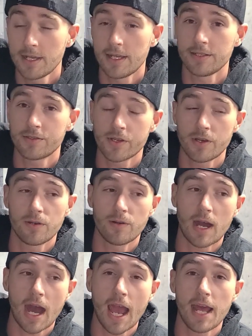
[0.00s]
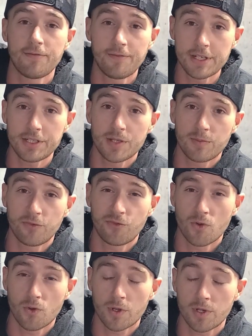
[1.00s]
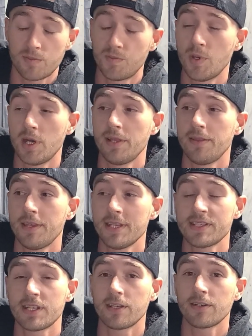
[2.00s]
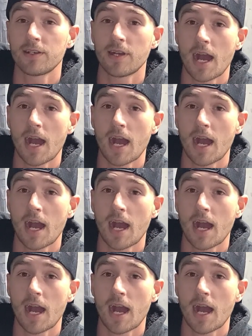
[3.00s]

And so I had fished it before, but this year